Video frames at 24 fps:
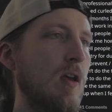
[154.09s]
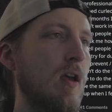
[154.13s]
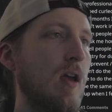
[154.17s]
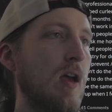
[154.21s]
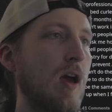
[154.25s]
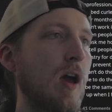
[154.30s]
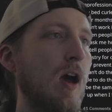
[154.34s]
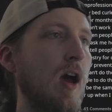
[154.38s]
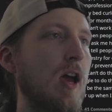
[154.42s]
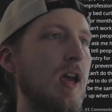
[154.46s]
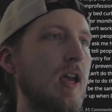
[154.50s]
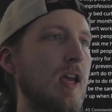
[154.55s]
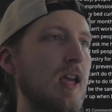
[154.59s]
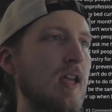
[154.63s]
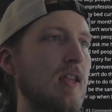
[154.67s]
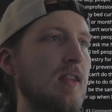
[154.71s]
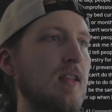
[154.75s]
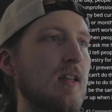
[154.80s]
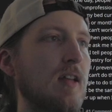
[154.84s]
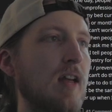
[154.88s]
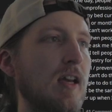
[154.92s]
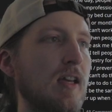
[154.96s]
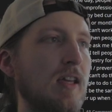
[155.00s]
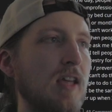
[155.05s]
I hate
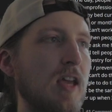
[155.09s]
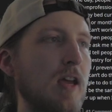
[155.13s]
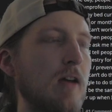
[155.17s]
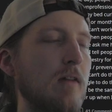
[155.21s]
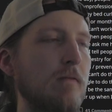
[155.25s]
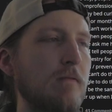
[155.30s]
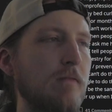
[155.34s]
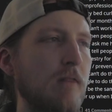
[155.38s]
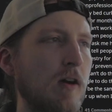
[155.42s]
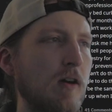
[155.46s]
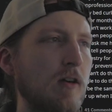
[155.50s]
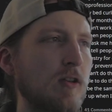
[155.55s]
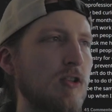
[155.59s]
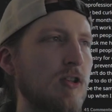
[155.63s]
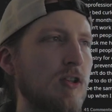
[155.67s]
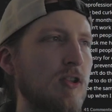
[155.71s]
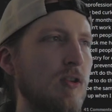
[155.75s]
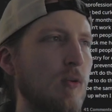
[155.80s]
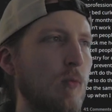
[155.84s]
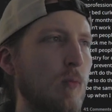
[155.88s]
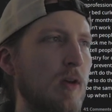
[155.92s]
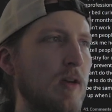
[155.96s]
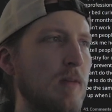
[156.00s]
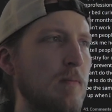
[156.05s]
that I can't function
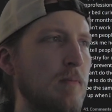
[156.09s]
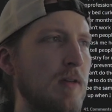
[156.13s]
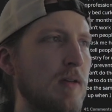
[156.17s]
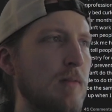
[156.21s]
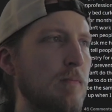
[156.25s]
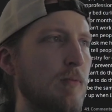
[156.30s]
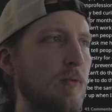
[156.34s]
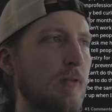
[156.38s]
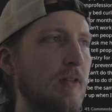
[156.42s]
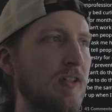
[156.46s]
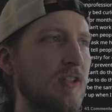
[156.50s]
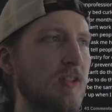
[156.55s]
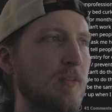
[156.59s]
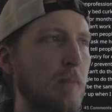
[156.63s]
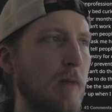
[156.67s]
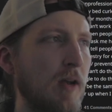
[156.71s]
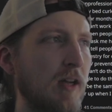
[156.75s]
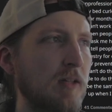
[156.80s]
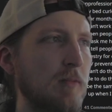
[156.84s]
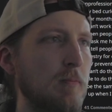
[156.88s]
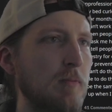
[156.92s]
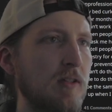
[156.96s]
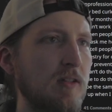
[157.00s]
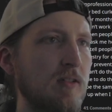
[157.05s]
the way people
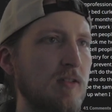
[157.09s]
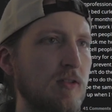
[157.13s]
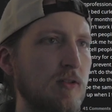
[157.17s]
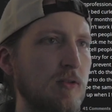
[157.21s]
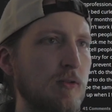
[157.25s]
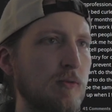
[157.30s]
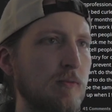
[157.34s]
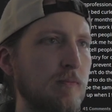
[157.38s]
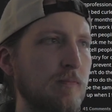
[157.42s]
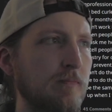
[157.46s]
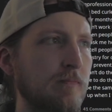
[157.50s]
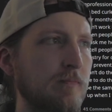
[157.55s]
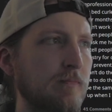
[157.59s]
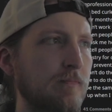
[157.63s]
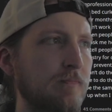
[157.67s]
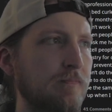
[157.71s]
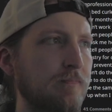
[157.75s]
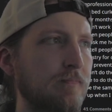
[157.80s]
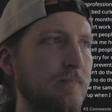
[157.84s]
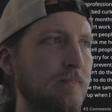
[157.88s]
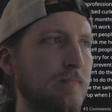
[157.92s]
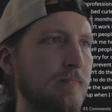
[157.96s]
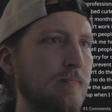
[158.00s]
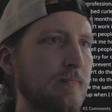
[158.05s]
expect me to.
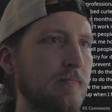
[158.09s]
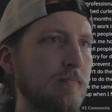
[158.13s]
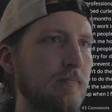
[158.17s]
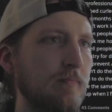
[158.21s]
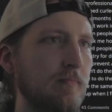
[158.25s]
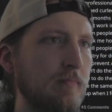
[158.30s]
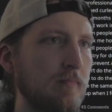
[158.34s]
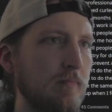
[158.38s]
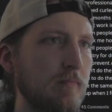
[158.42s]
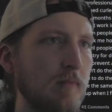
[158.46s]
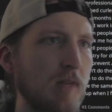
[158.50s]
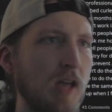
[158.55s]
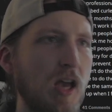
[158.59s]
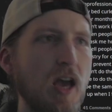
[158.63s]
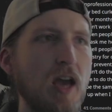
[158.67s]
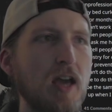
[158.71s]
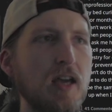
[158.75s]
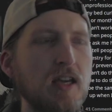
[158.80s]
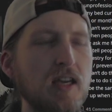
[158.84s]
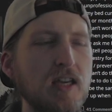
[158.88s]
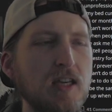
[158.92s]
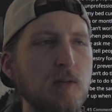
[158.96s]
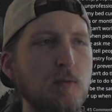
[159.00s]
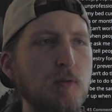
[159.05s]
I
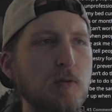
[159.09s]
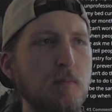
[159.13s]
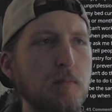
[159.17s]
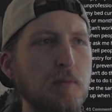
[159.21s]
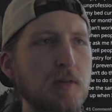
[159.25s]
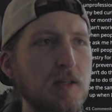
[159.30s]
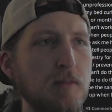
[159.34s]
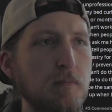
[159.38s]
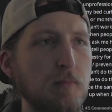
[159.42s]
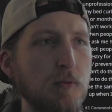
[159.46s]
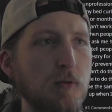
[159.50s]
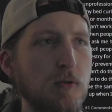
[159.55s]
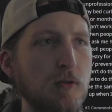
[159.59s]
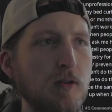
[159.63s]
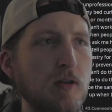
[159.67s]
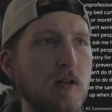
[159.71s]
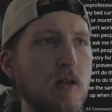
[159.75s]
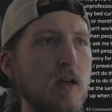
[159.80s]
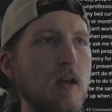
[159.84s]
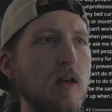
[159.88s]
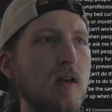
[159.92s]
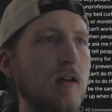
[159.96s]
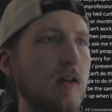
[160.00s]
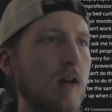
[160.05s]
hate when people
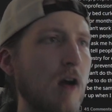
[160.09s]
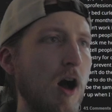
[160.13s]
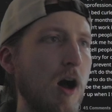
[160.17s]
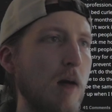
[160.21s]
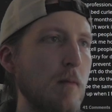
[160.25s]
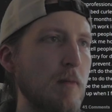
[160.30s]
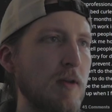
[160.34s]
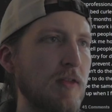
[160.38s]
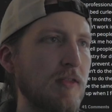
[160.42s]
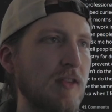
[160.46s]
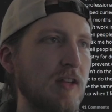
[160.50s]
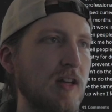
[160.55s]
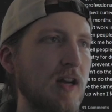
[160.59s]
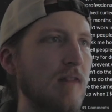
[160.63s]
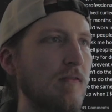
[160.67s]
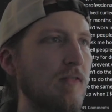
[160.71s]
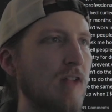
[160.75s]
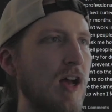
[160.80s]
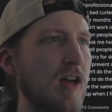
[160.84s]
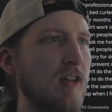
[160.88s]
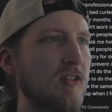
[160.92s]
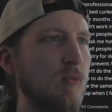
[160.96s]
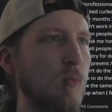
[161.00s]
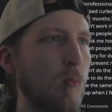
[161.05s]
comment that I've
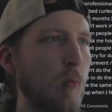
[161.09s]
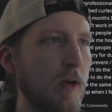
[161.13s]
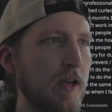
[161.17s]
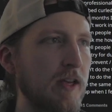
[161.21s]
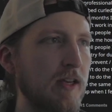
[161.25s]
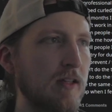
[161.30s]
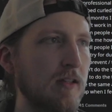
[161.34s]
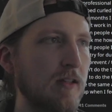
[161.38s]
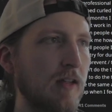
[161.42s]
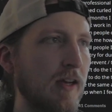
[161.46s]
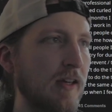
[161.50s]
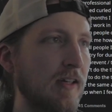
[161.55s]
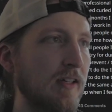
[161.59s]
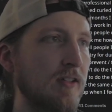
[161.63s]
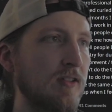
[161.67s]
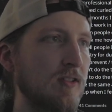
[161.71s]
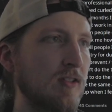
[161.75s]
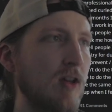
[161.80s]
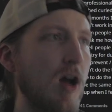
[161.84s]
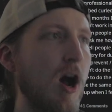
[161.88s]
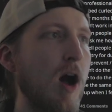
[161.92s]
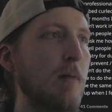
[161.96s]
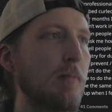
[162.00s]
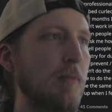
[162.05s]
lost weight like it's
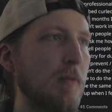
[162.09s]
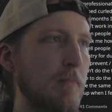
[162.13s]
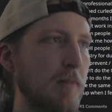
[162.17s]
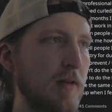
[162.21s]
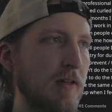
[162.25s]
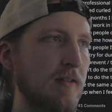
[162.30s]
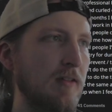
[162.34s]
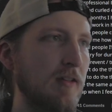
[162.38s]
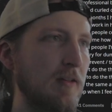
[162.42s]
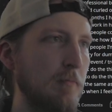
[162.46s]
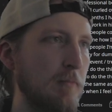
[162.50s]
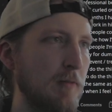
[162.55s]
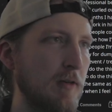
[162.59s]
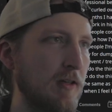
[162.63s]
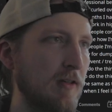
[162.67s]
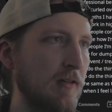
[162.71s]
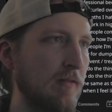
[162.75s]
complimenting me.